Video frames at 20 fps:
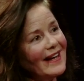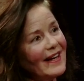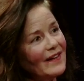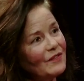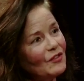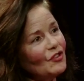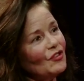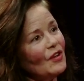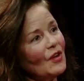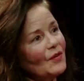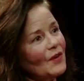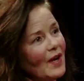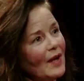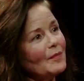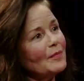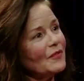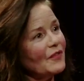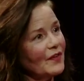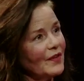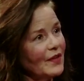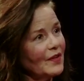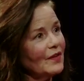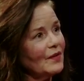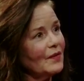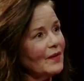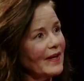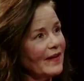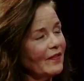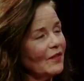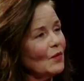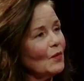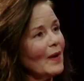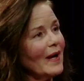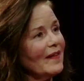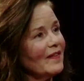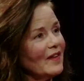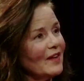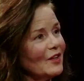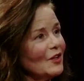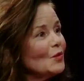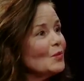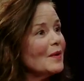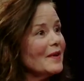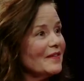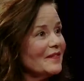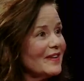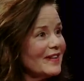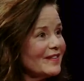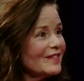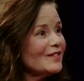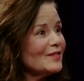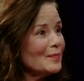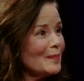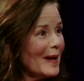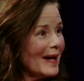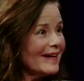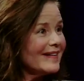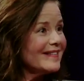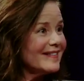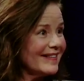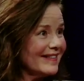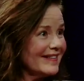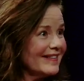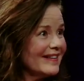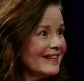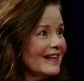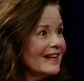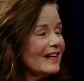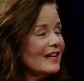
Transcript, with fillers: have shown up for you in the way that you would have expected,